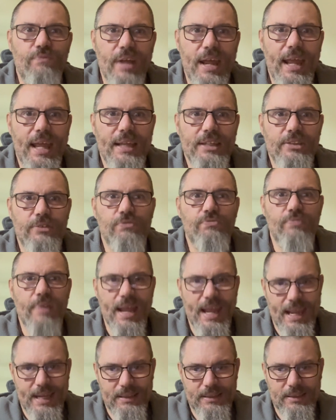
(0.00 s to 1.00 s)
rained and
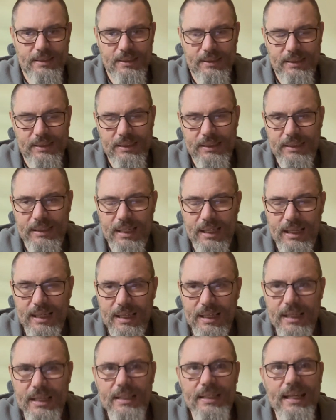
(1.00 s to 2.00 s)
rained.
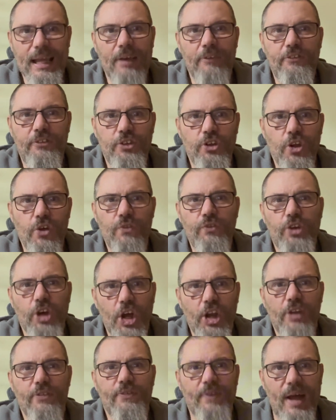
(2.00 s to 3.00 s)
Now, if you've
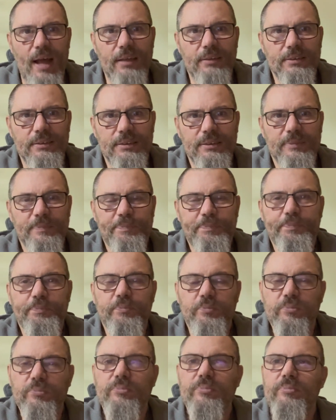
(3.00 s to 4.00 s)
got a van
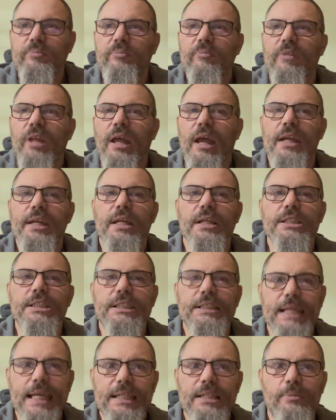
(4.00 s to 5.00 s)
and you'll
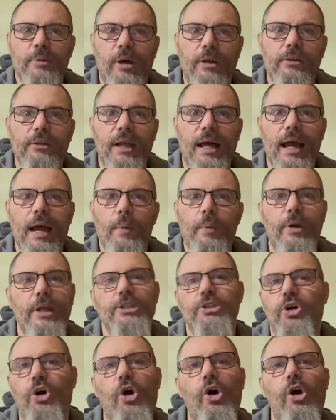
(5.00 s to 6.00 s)
see them online where
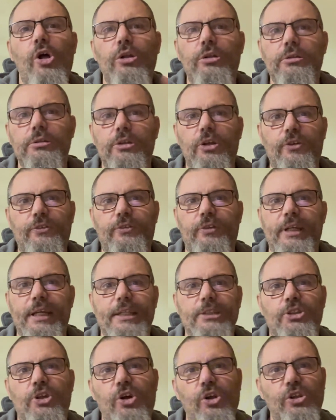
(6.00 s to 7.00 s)
it's all lovely,
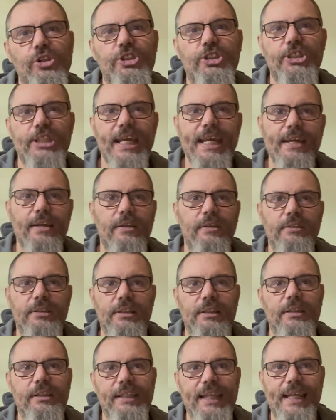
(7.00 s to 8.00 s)
it's all sealed
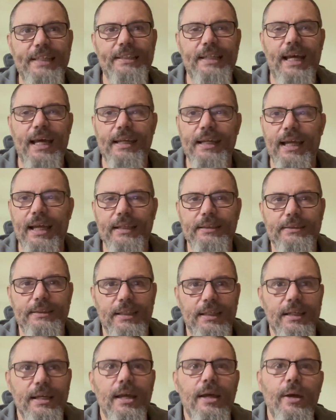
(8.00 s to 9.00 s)
and things like that,
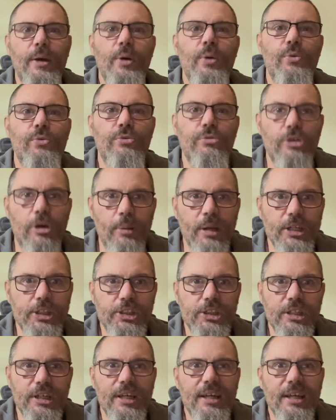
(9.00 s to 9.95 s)
rubbish.